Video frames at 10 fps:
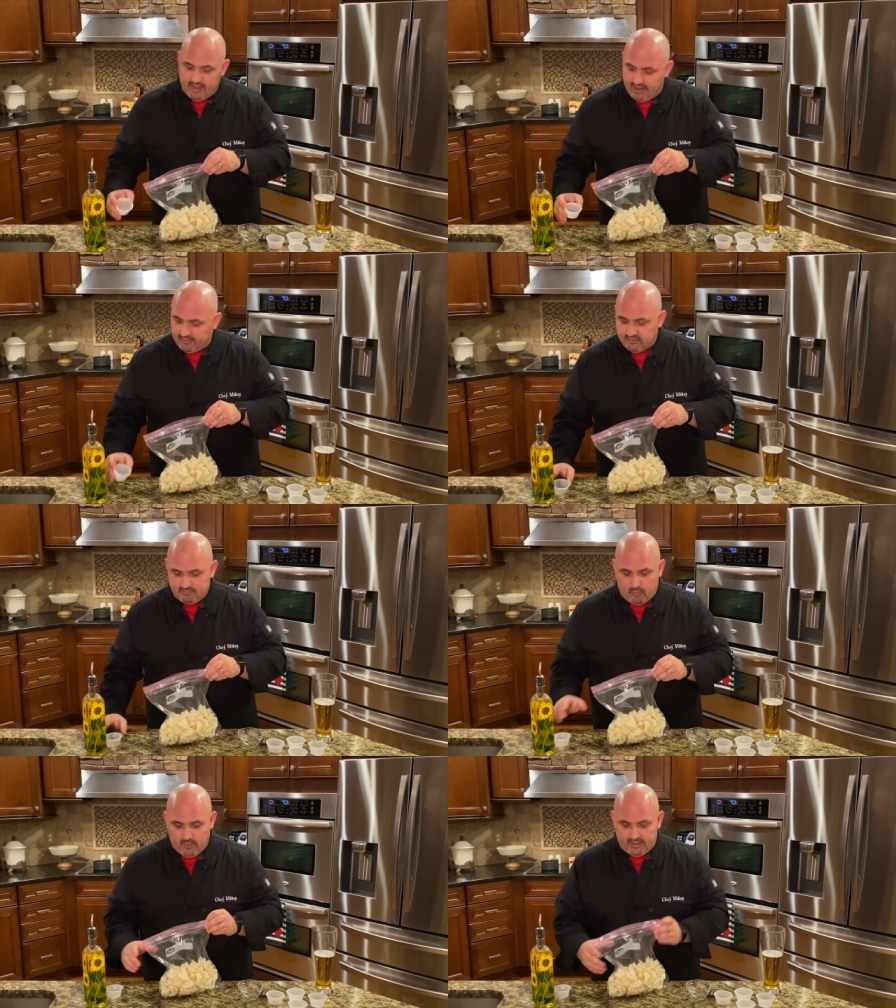At this
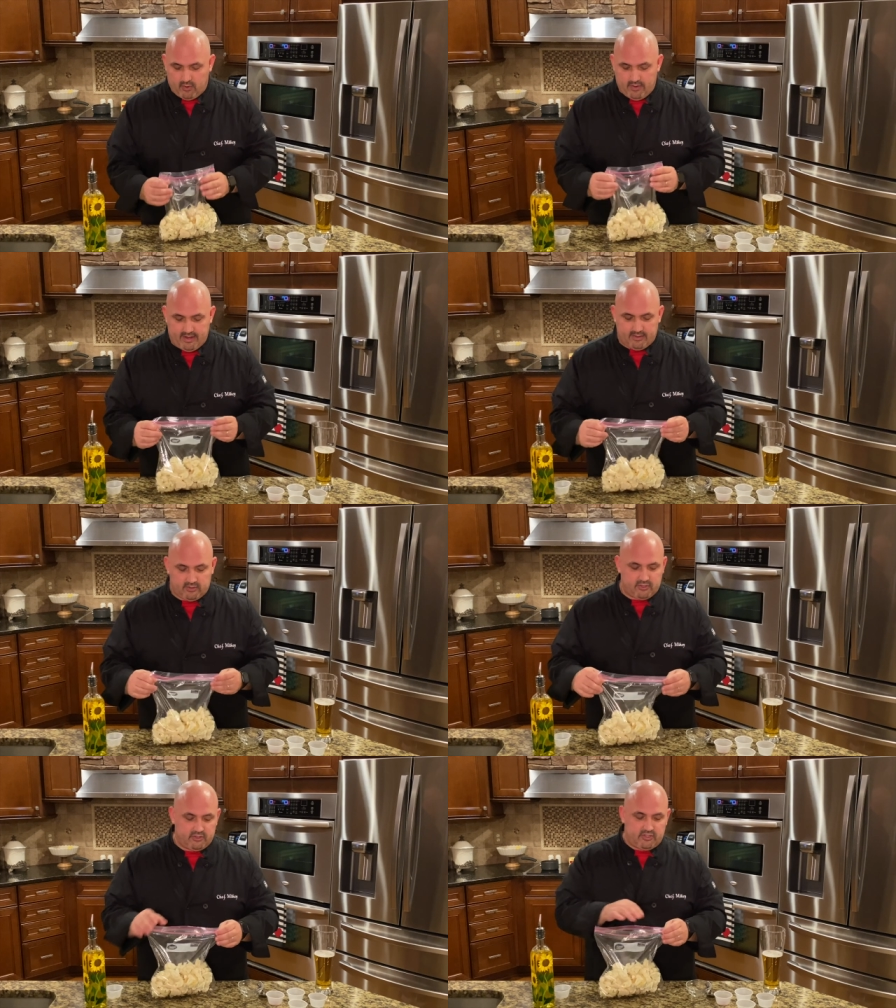point, go ahead
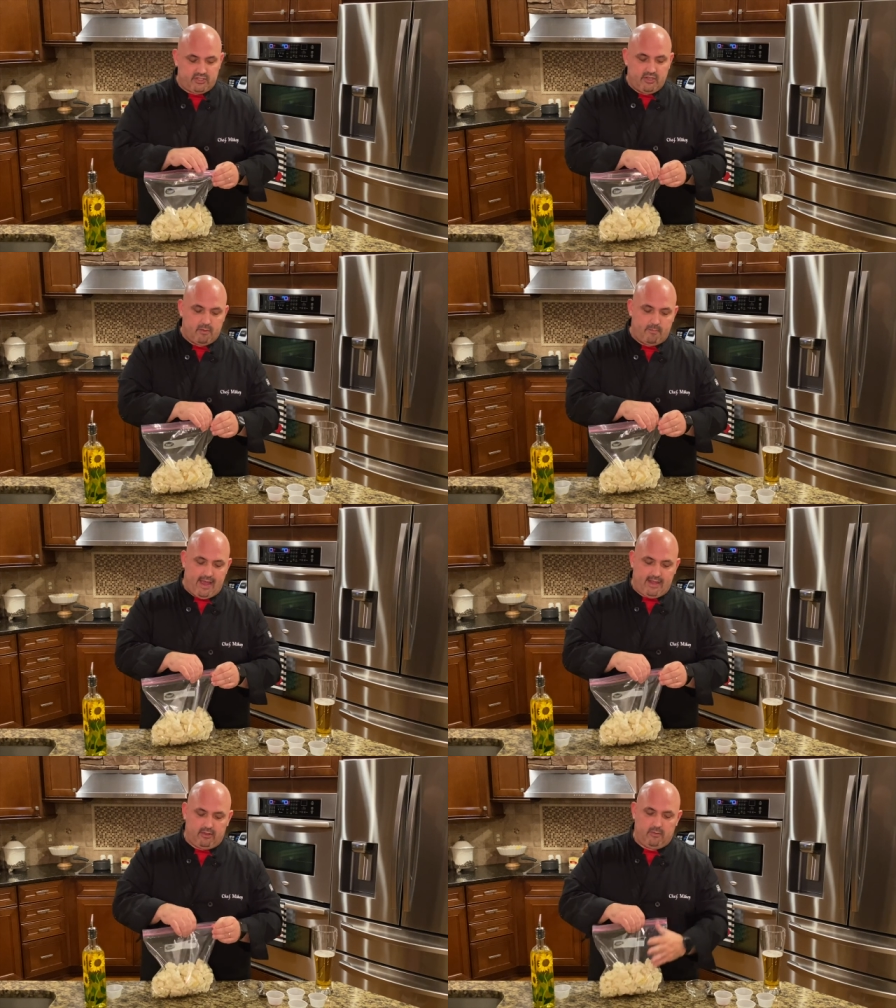and seal the
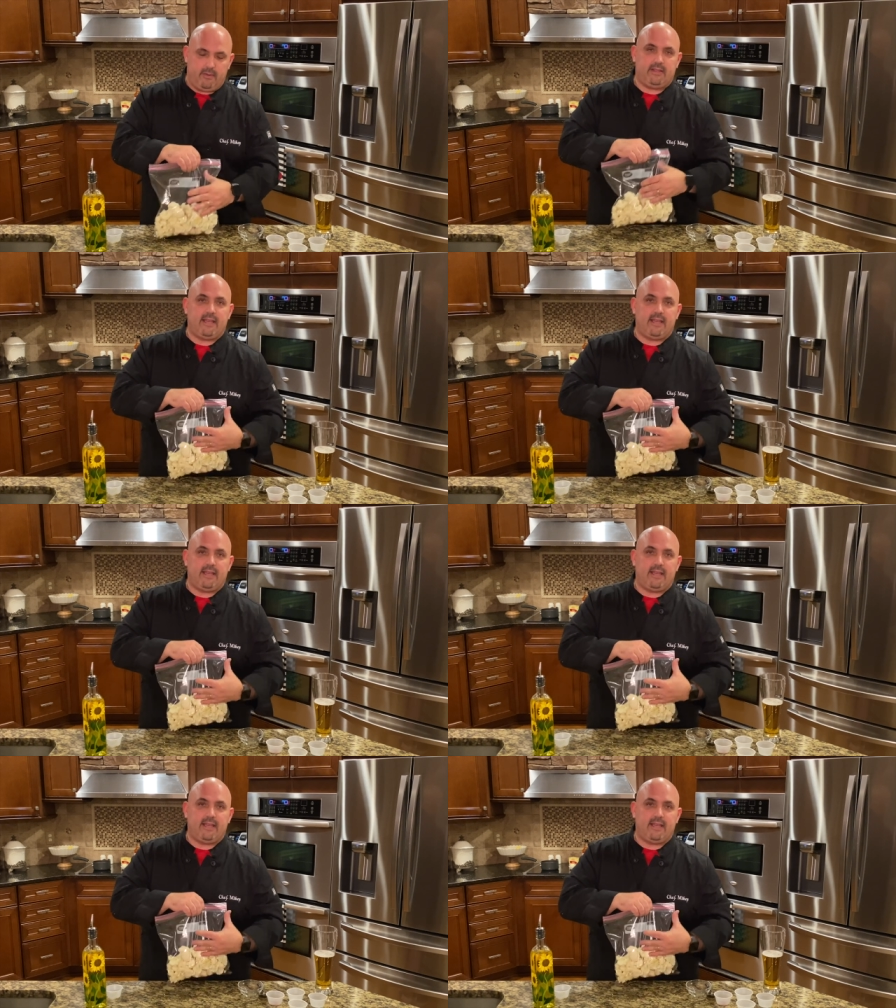bag a little bit,